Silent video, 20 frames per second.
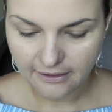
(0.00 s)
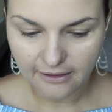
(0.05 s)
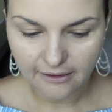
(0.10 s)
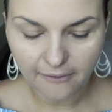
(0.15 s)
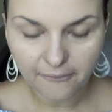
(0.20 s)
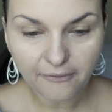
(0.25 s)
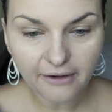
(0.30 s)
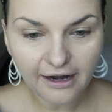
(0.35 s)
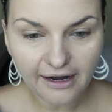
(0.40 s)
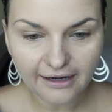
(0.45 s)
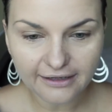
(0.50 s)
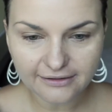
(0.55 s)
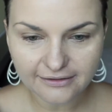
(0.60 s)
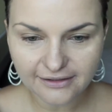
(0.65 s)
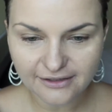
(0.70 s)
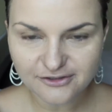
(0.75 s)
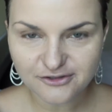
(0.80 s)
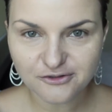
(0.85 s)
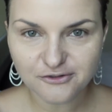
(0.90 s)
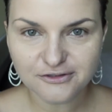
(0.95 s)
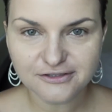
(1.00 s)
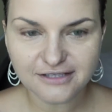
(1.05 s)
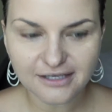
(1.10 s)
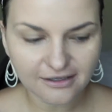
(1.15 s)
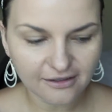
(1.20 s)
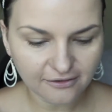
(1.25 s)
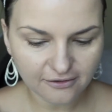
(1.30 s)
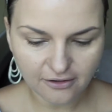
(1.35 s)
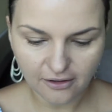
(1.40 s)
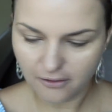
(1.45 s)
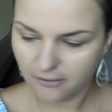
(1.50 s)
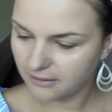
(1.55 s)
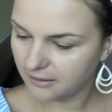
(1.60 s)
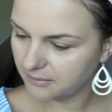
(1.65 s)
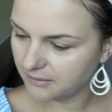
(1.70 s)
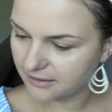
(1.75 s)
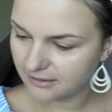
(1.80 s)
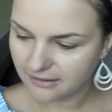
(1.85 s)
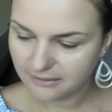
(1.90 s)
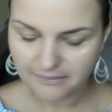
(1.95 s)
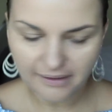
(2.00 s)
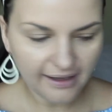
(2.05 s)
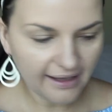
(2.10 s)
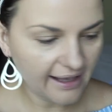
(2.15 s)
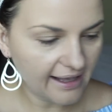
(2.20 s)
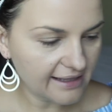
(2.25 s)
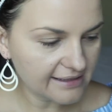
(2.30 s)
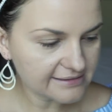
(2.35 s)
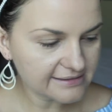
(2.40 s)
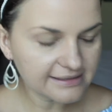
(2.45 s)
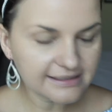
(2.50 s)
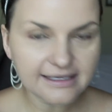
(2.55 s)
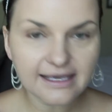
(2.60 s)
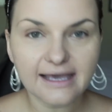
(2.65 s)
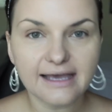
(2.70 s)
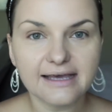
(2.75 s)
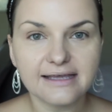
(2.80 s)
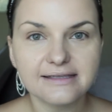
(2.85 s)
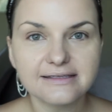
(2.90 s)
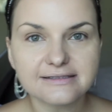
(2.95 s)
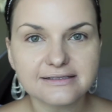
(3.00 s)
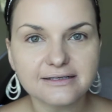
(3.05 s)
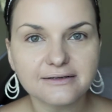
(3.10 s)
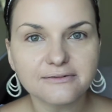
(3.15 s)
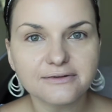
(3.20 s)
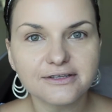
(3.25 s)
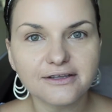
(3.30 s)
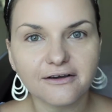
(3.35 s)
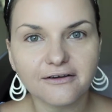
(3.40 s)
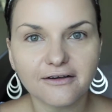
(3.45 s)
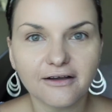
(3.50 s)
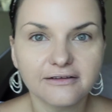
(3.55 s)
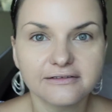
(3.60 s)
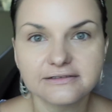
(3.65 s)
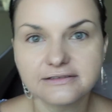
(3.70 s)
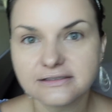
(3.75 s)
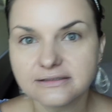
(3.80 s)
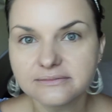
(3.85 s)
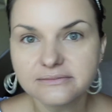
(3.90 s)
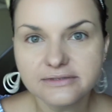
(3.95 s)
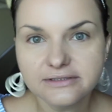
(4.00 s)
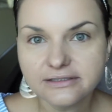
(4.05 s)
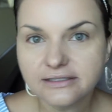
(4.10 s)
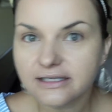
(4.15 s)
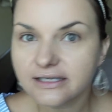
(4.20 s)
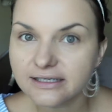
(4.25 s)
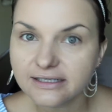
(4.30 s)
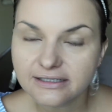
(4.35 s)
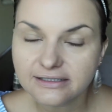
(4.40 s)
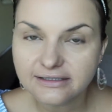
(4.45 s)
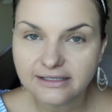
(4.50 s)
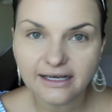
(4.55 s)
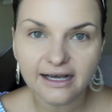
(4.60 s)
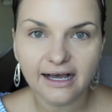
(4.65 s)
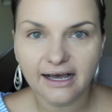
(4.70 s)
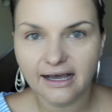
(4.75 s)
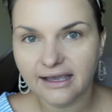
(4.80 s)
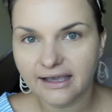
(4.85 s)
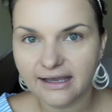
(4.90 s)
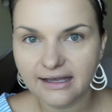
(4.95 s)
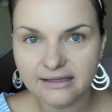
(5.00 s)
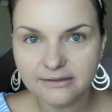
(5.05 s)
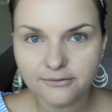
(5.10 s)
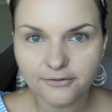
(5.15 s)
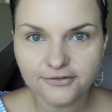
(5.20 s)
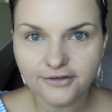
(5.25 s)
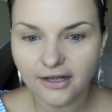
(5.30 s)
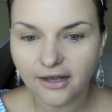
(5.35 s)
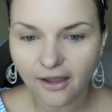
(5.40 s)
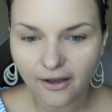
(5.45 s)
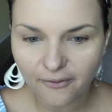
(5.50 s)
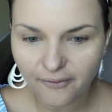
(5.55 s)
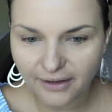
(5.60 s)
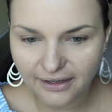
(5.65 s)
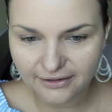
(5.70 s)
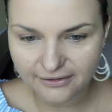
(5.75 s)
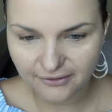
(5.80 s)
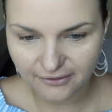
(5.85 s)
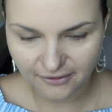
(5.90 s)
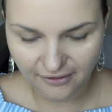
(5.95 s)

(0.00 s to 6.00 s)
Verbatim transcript: Alright, let's do a second coat. Let me clean my hands again so we don't contaminate the high end with the low end.